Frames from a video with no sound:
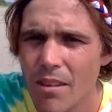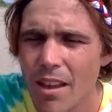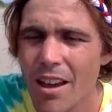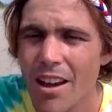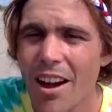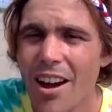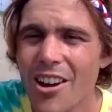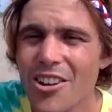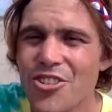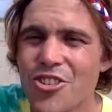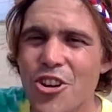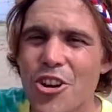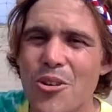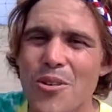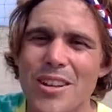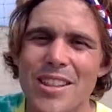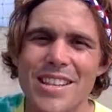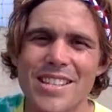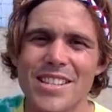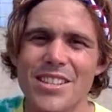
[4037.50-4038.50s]
Oh,
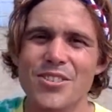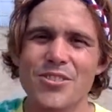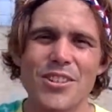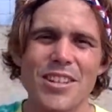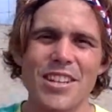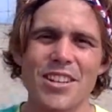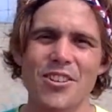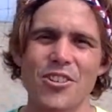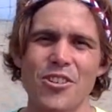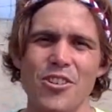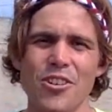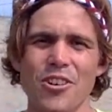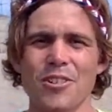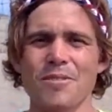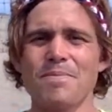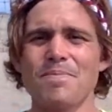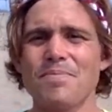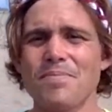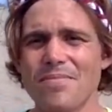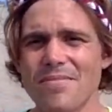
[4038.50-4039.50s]
Jerwin, this is really cool.
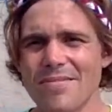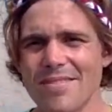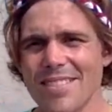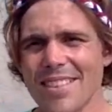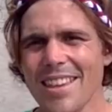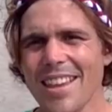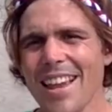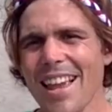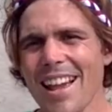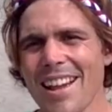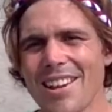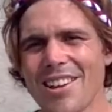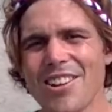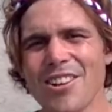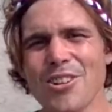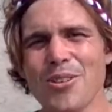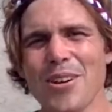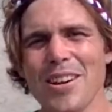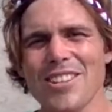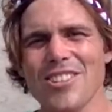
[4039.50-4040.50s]

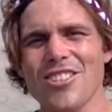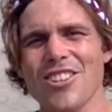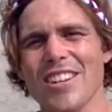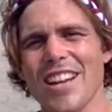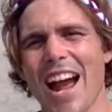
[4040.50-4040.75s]
Good question.